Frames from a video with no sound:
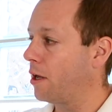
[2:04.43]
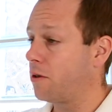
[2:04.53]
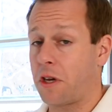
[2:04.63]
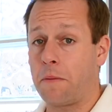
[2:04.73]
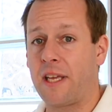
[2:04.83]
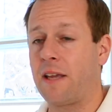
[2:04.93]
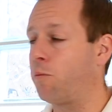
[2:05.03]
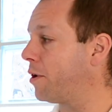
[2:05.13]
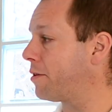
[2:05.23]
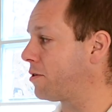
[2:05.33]
So to
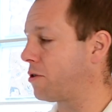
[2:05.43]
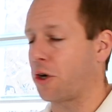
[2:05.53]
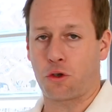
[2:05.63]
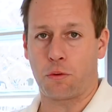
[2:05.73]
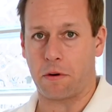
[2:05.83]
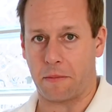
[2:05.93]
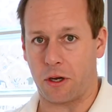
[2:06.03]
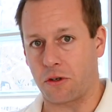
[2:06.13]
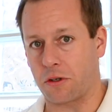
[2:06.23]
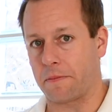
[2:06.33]
begin with, social
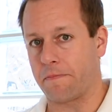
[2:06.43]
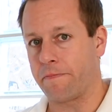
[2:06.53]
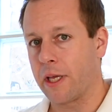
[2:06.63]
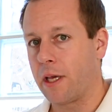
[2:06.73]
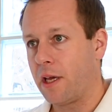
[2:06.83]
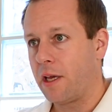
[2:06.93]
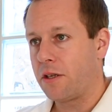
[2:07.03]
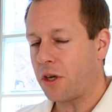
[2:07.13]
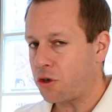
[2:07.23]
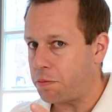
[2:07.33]
promotion.
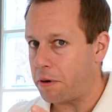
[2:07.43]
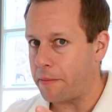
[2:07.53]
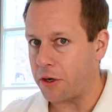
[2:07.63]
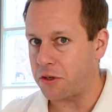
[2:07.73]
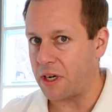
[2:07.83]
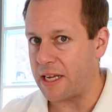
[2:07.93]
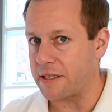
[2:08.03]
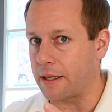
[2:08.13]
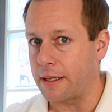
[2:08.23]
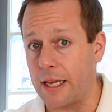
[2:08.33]
Social promotion is
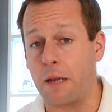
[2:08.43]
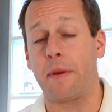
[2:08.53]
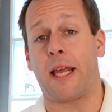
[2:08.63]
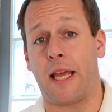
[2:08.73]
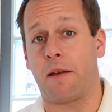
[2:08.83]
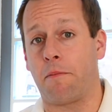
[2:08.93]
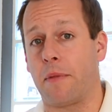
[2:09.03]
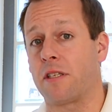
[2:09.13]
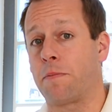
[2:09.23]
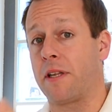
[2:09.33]
a little bit hit and
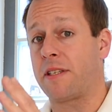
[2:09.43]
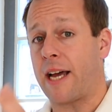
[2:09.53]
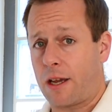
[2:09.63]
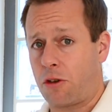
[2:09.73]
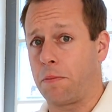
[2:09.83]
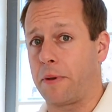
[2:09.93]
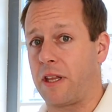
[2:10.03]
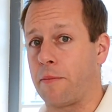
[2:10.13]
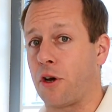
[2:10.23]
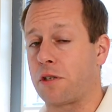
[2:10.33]
miss, but it's arguably
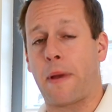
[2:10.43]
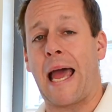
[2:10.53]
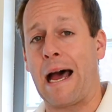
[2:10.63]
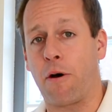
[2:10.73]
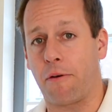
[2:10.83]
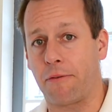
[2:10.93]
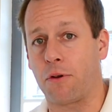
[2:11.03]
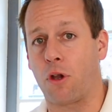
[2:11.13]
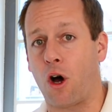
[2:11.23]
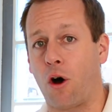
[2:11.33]
the most
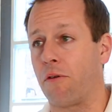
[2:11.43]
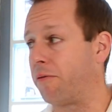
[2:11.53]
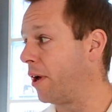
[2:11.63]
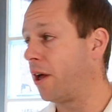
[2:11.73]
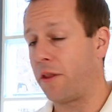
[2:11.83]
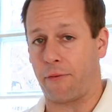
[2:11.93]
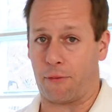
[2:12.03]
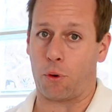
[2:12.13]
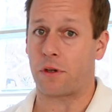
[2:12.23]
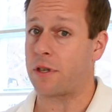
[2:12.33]
powerful of the
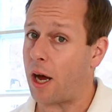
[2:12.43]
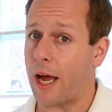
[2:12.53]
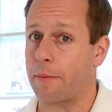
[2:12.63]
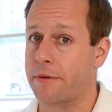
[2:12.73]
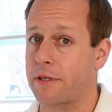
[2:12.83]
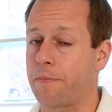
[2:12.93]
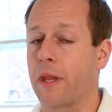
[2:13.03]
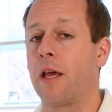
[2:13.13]
4 types.